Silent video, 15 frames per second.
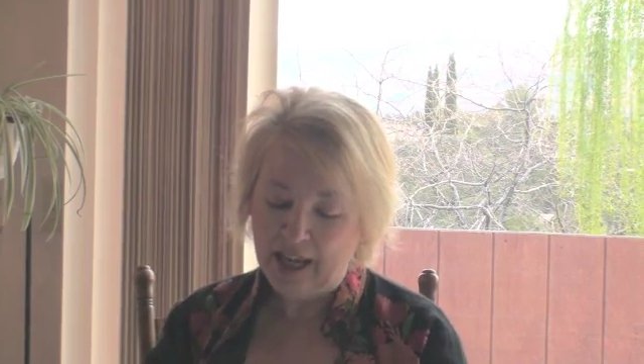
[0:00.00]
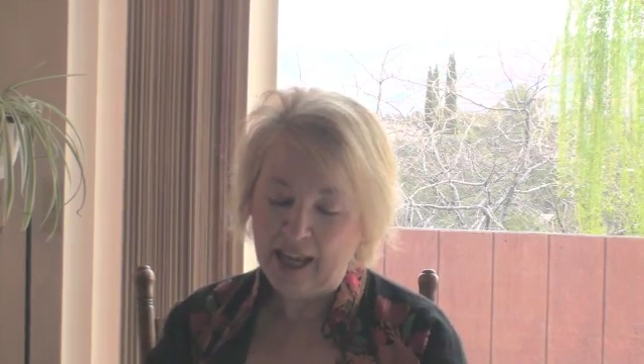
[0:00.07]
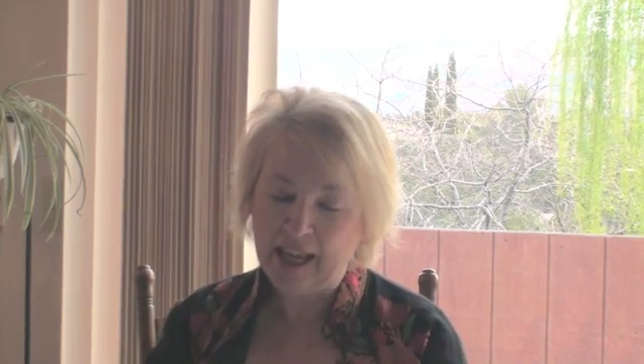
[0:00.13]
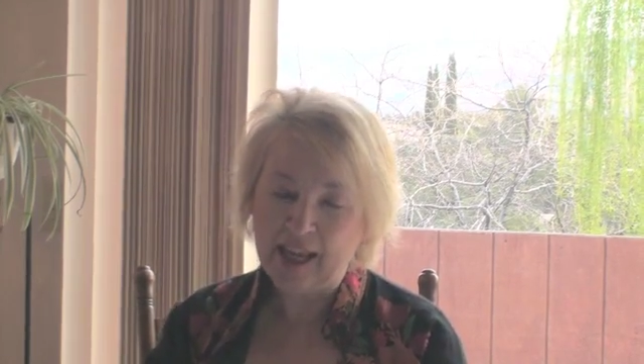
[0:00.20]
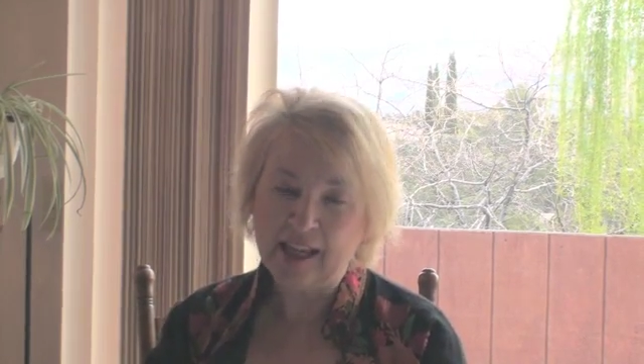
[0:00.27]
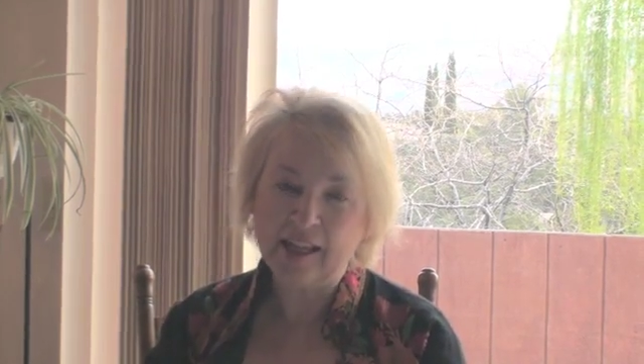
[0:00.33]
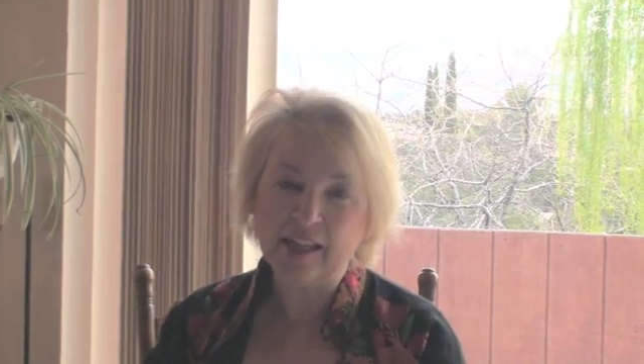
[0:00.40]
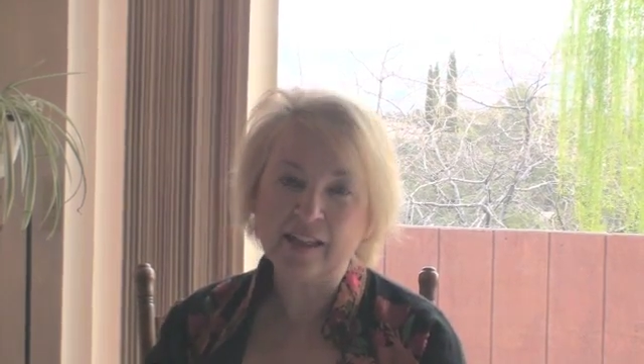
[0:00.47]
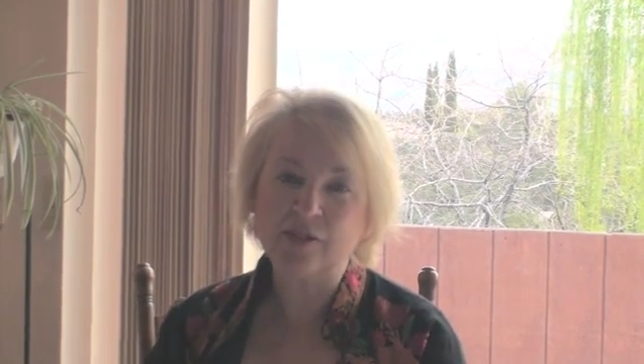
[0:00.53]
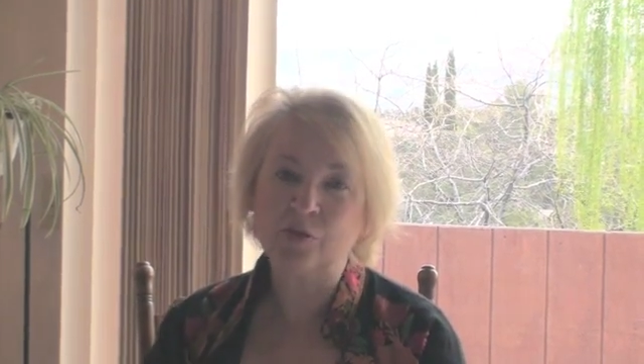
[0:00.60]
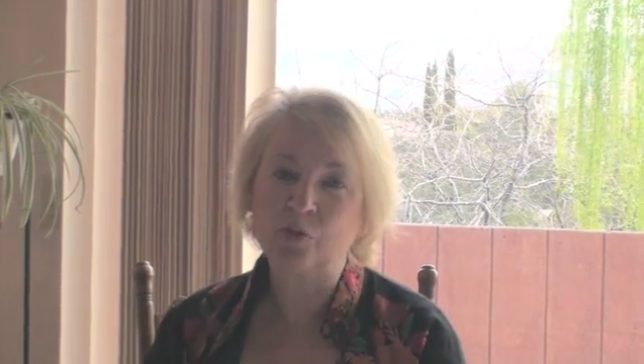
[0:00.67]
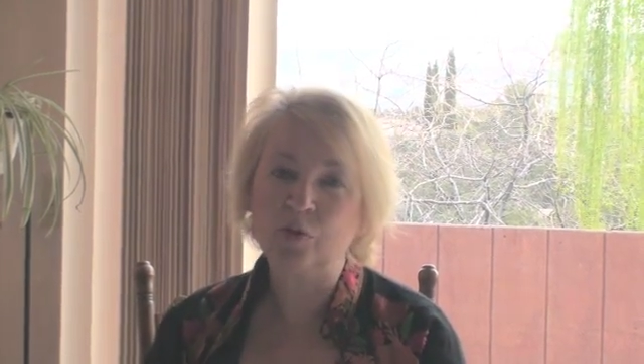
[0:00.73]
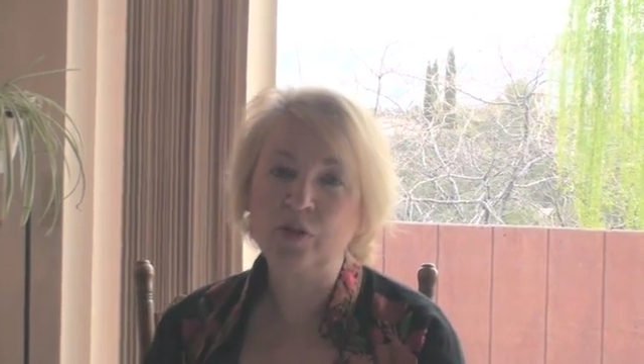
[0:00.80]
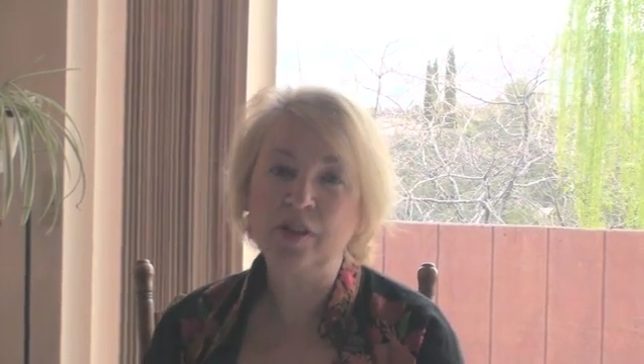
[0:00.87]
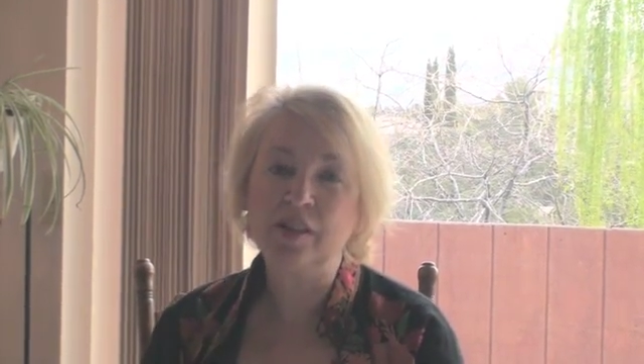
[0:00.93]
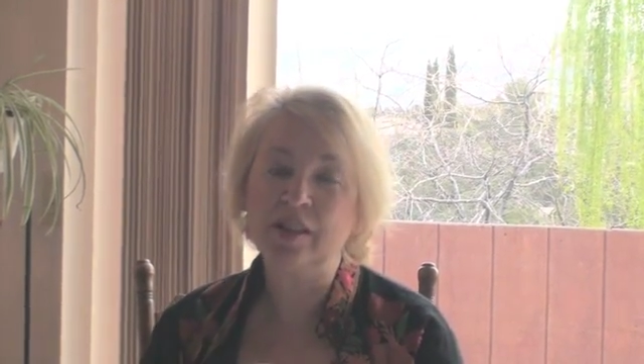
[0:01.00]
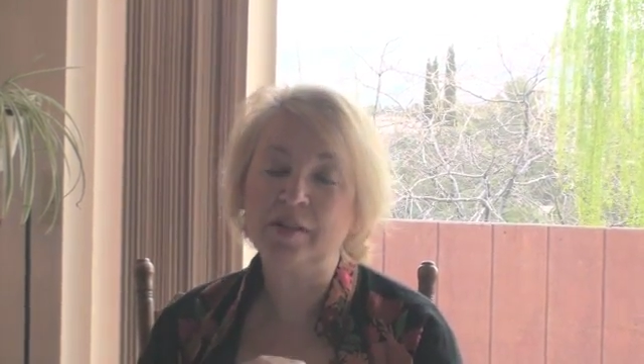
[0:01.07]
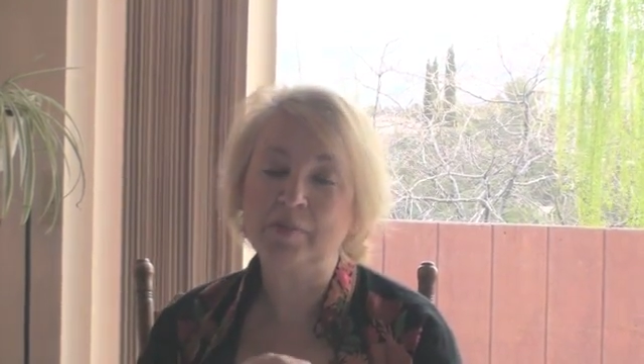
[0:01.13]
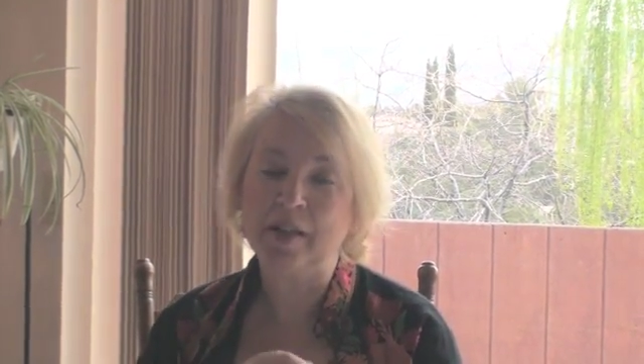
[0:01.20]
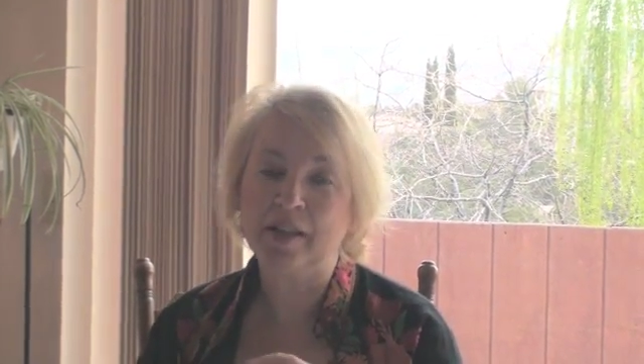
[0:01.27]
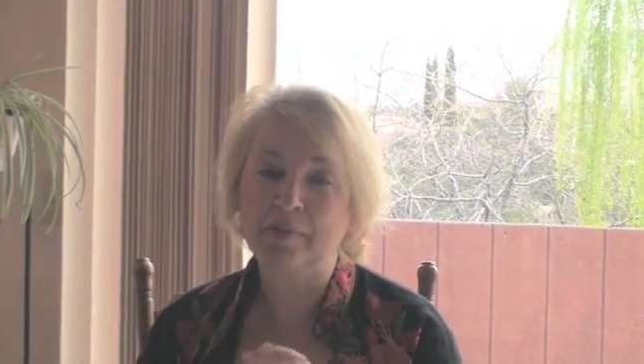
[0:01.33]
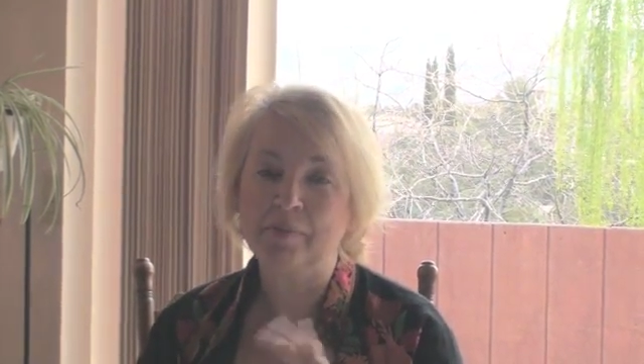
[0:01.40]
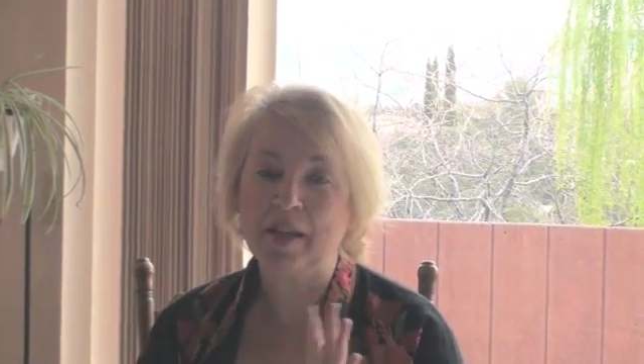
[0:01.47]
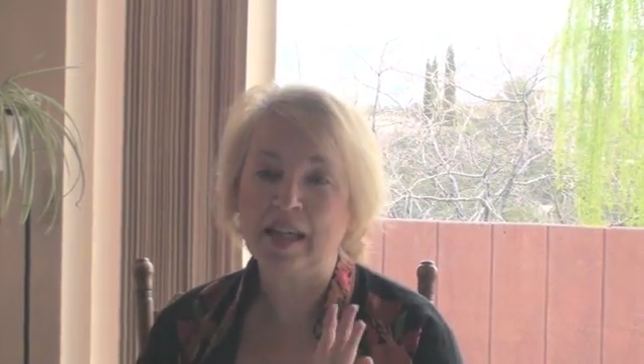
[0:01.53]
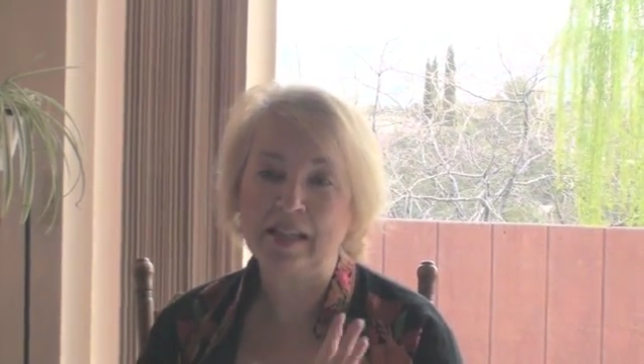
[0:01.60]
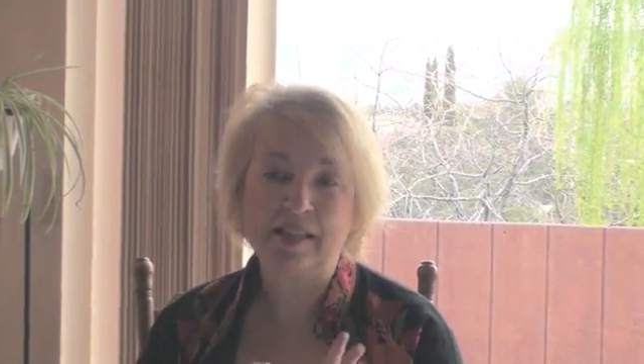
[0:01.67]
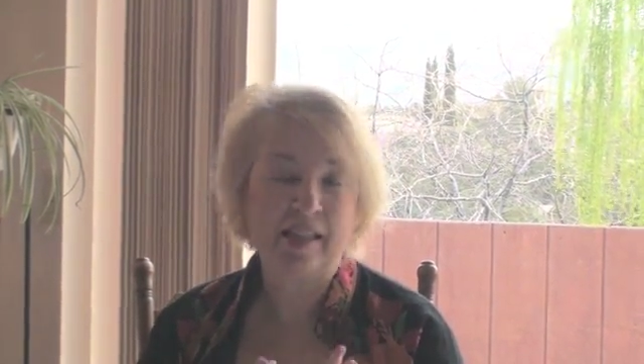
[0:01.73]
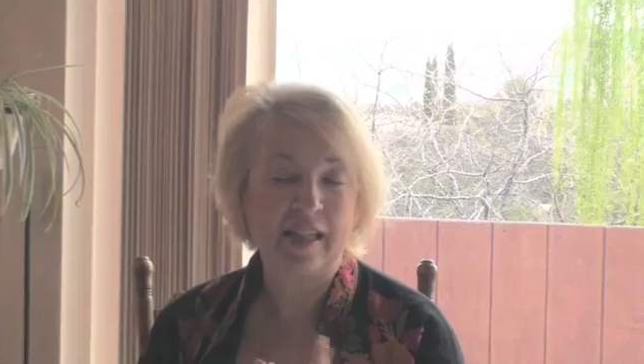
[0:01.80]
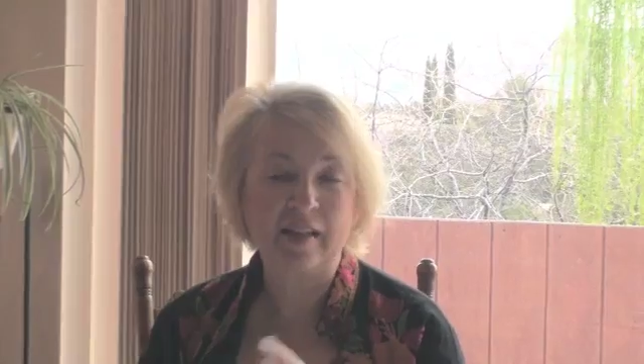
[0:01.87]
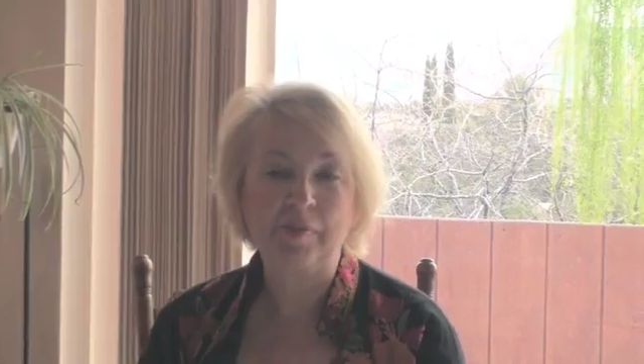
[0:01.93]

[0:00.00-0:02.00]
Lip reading: and it's really been amazing.